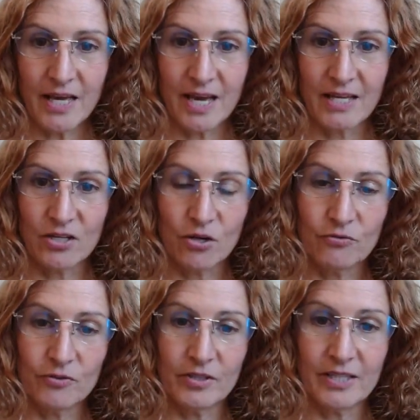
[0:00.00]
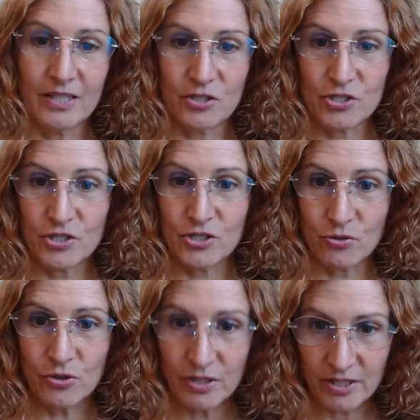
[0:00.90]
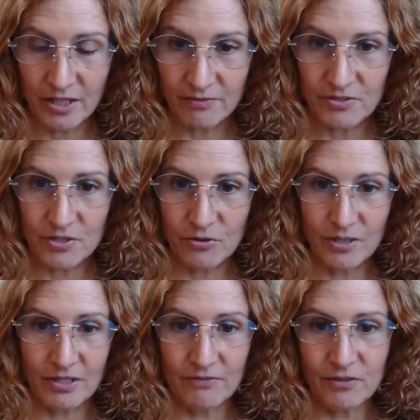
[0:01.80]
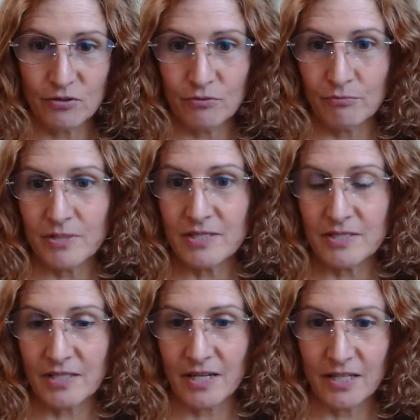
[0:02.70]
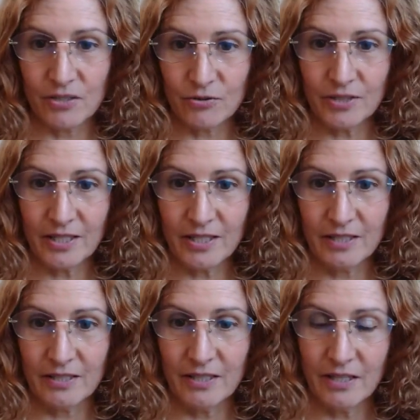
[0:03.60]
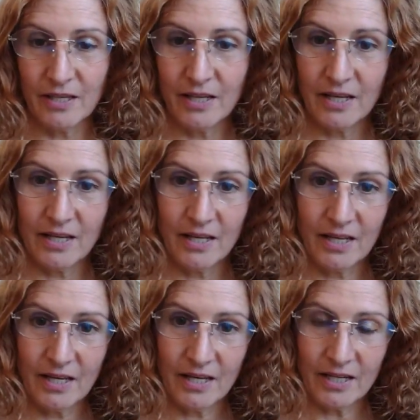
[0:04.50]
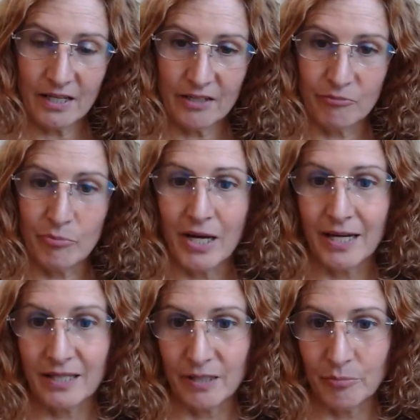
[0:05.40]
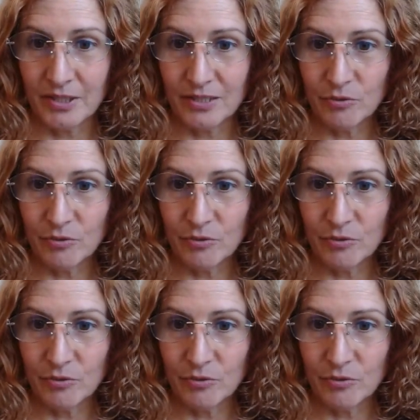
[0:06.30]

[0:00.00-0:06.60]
And hopefully they're short enough so that if you miss a day, you can kind of pile up a little